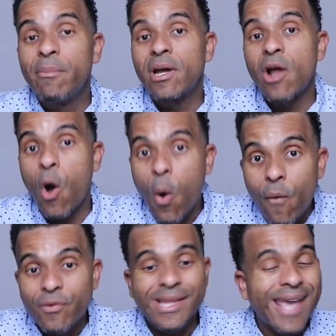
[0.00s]
But
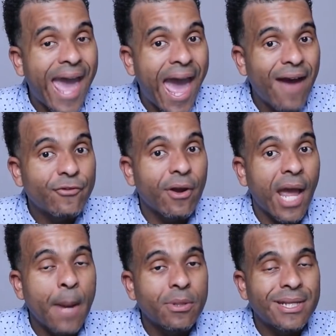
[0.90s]
hopefully, after
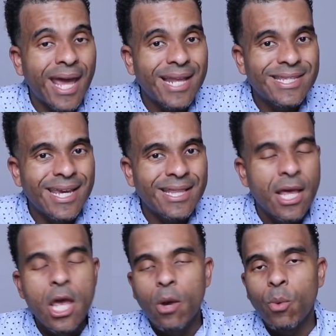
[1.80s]
April April the 19th,